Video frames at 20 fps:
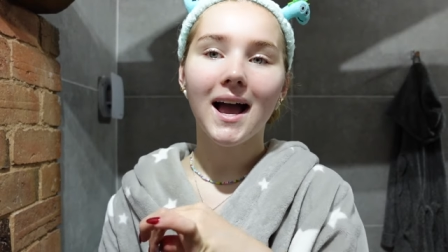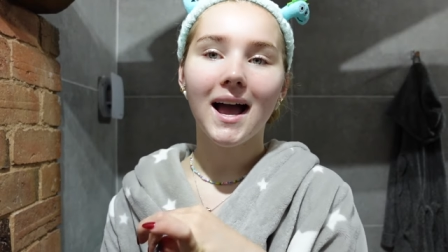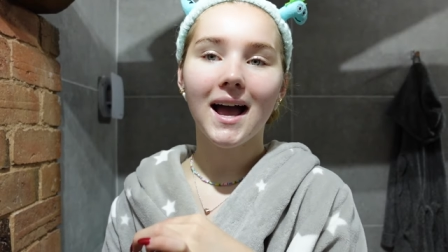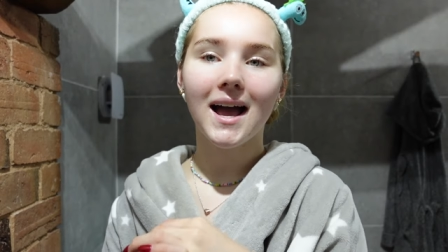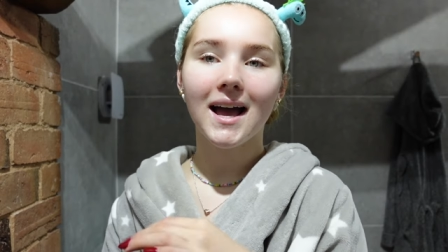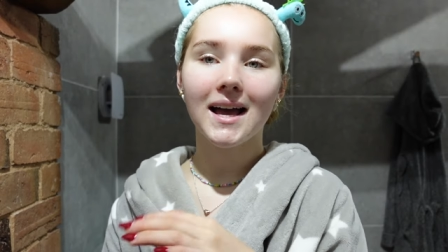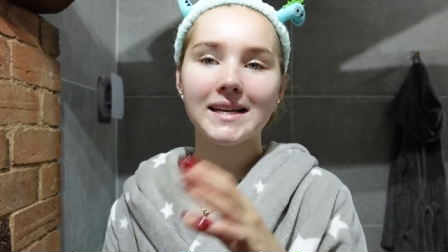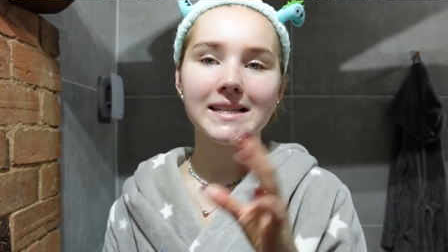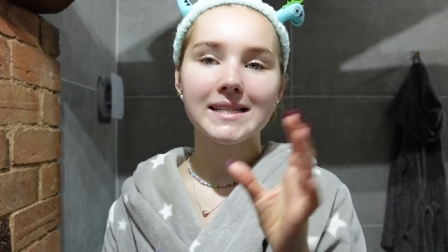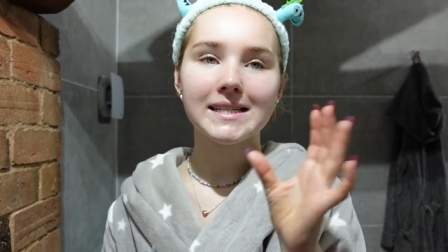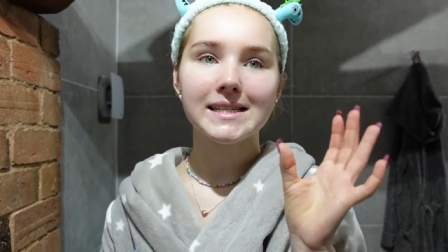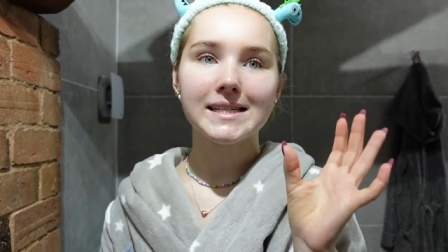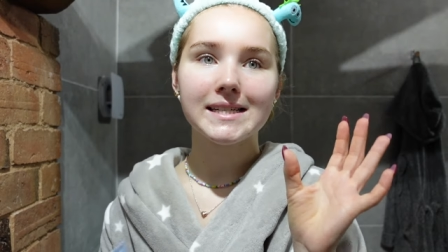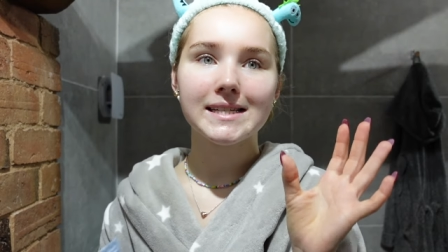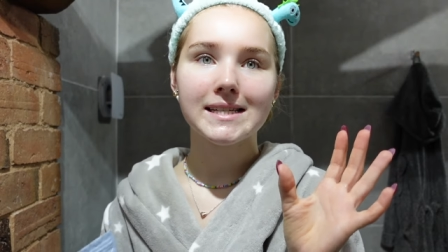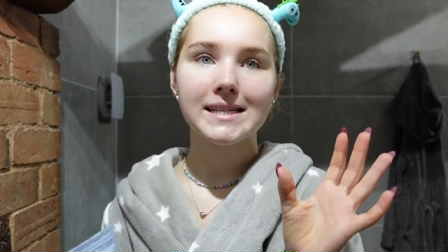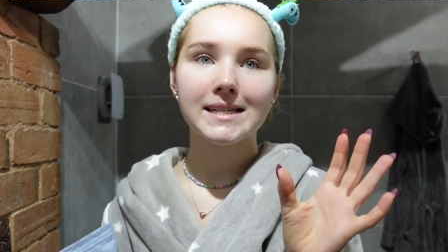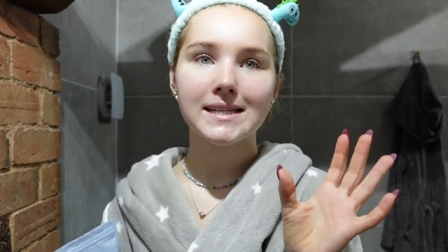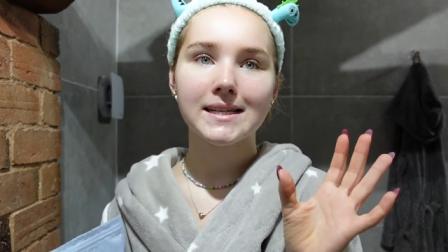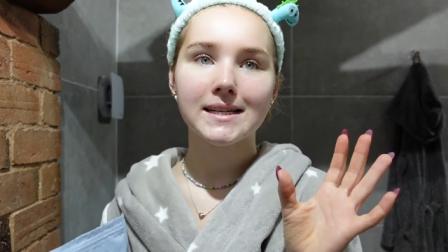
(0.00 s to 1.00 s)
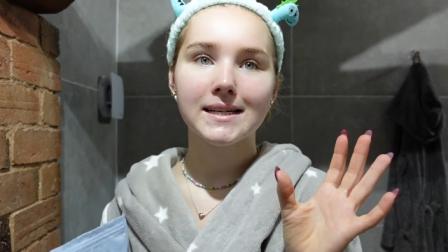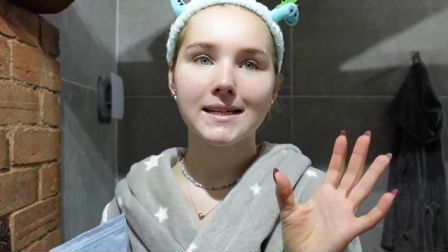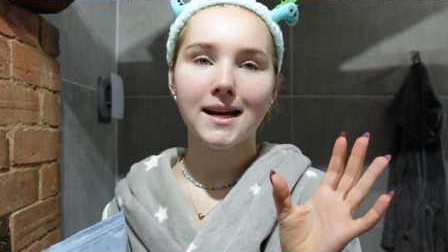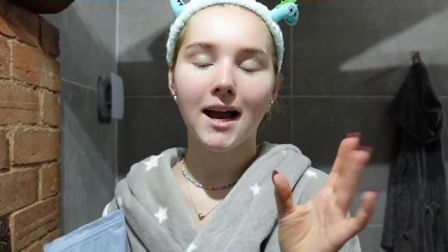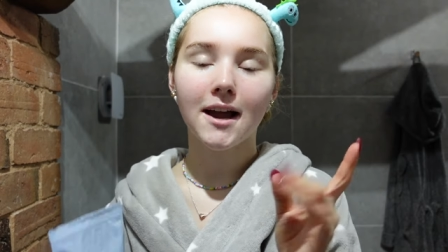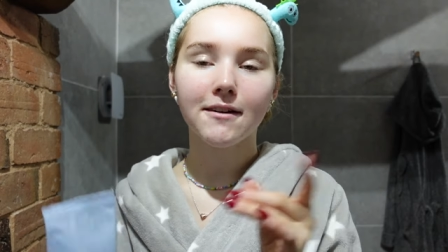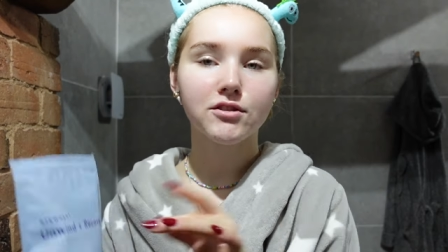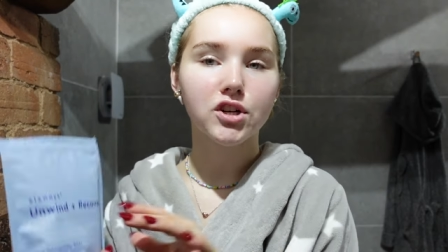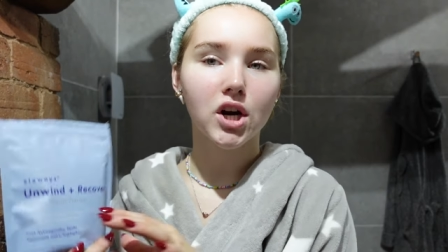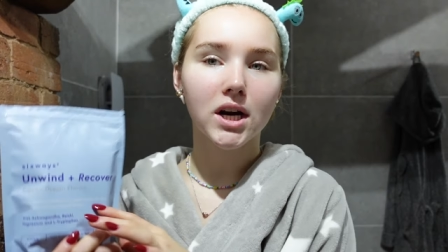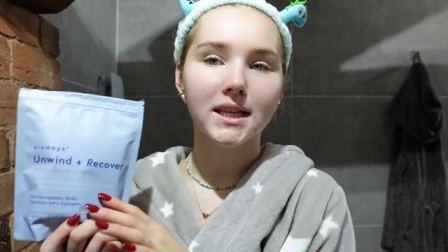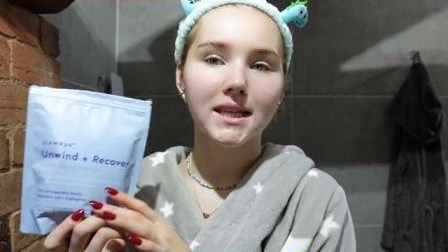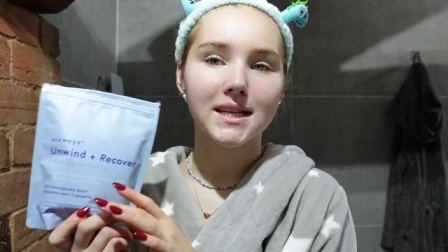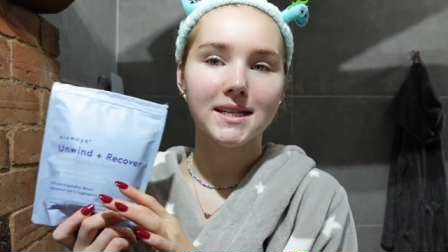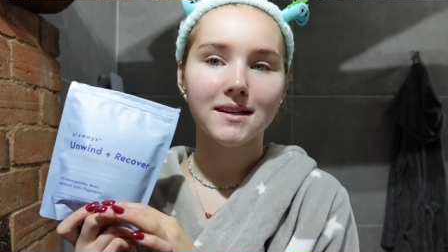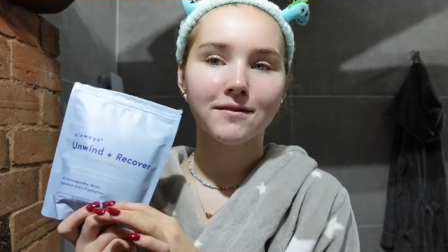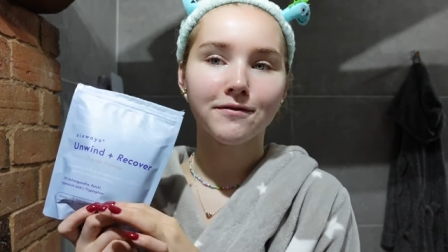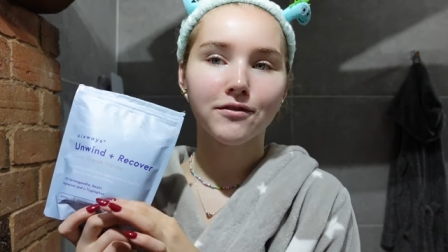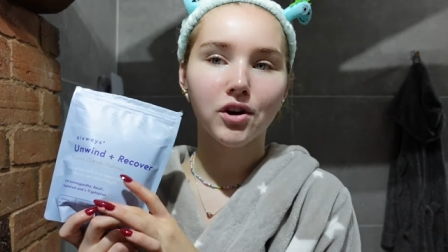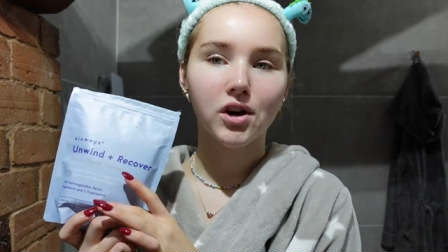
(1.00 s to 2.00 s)
and I've tried
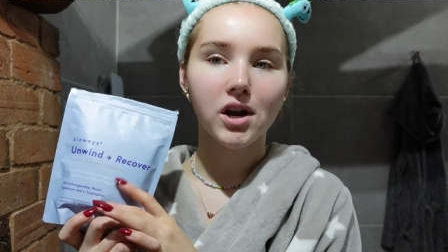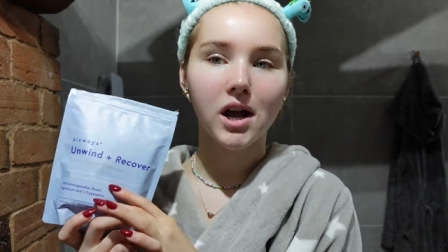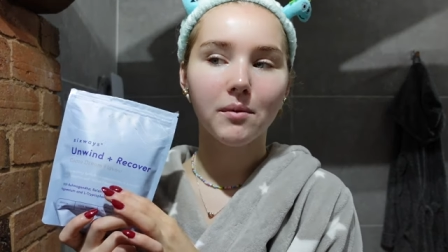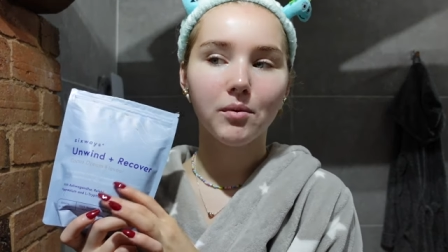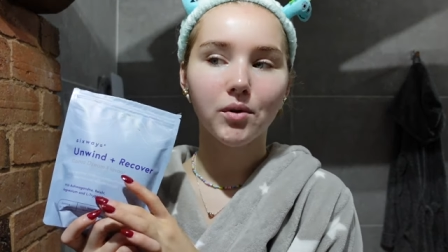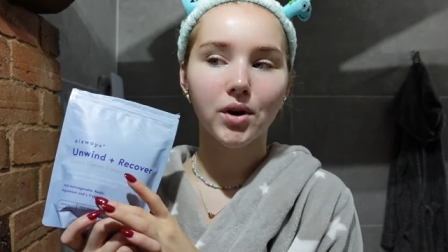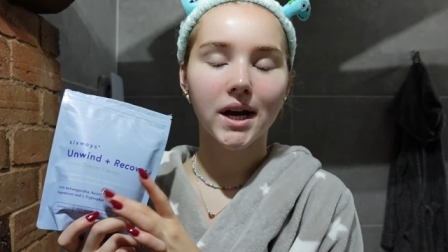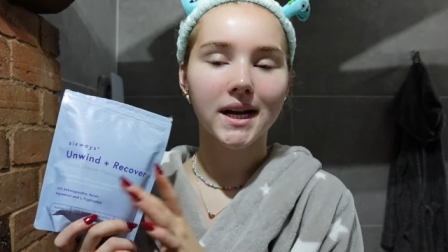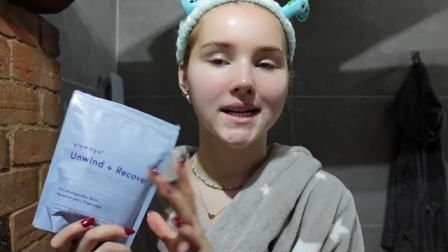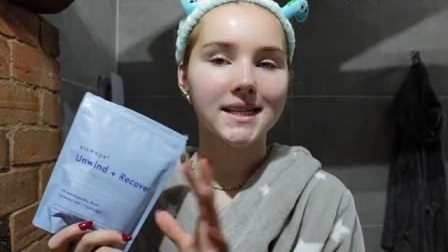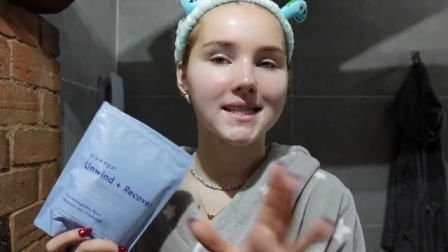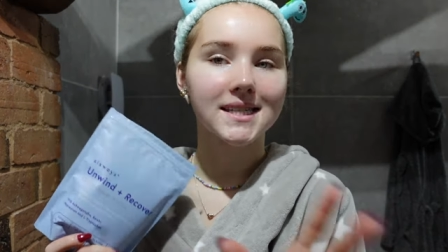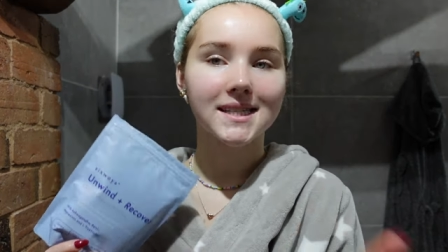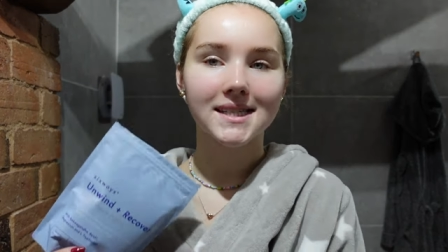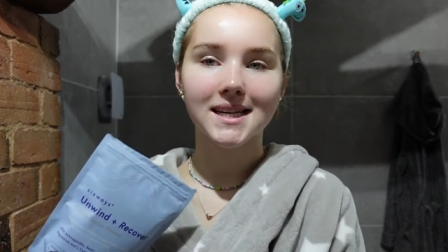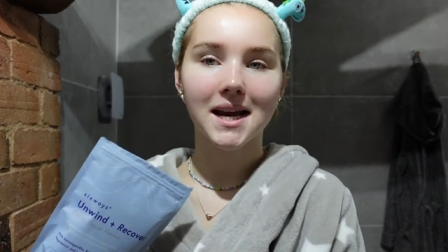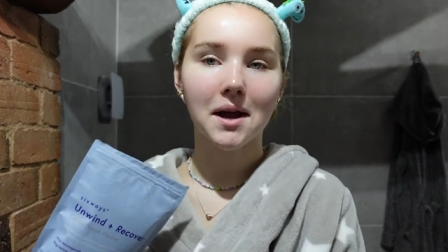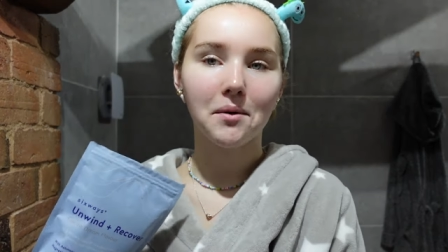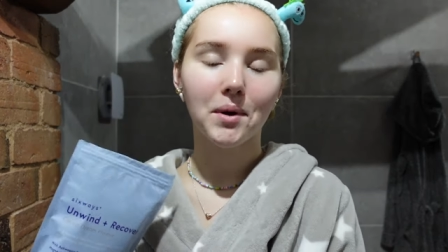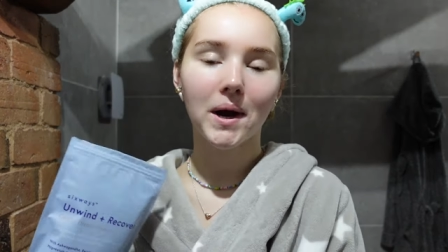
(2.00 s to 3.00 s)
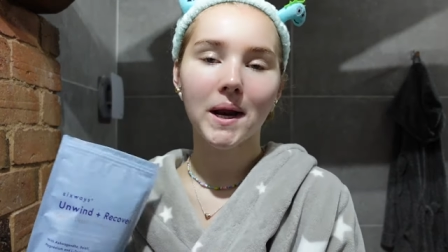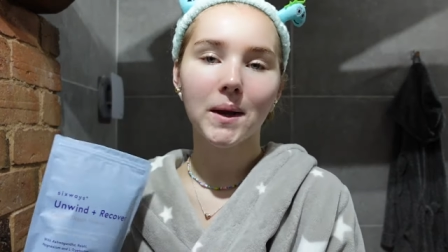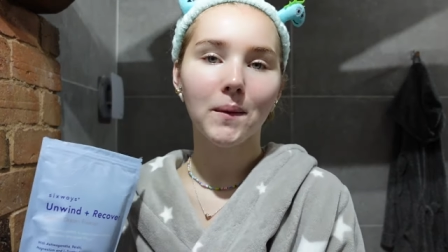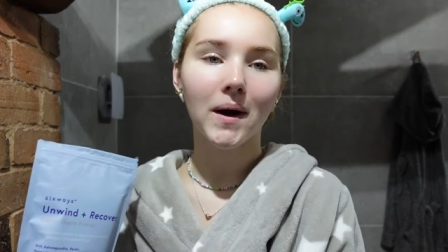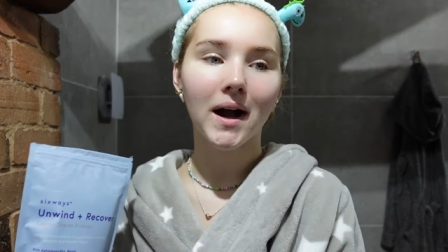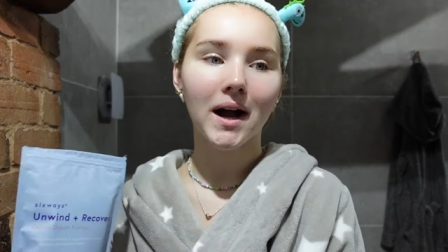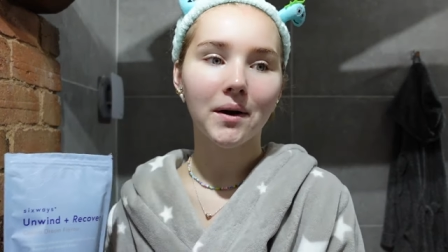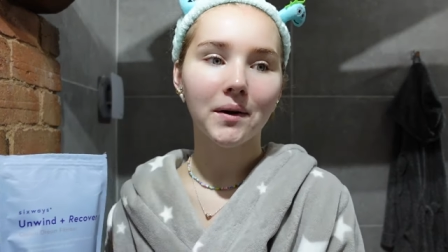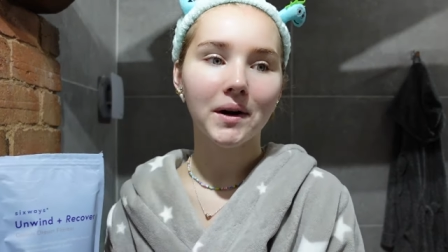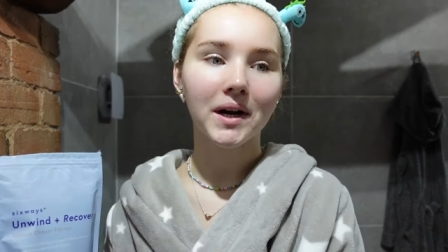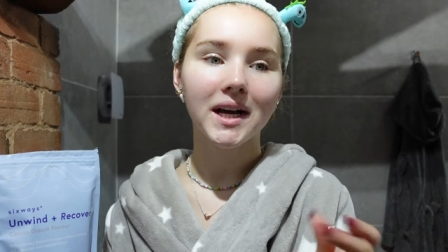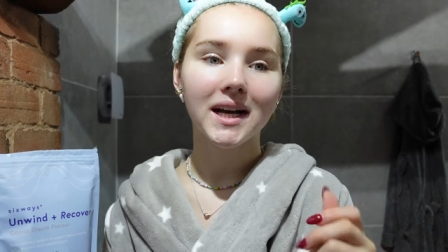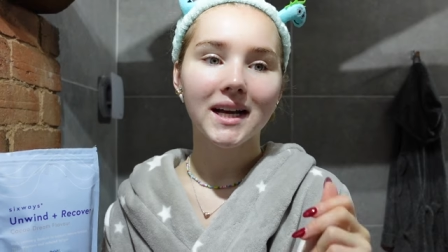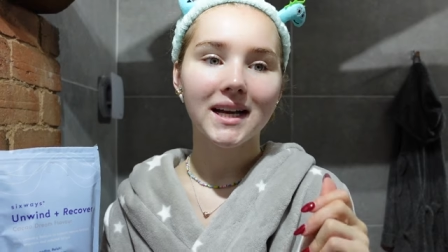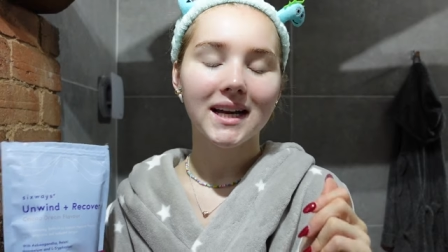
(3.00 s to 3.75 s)
this for a couple nights and slept really well.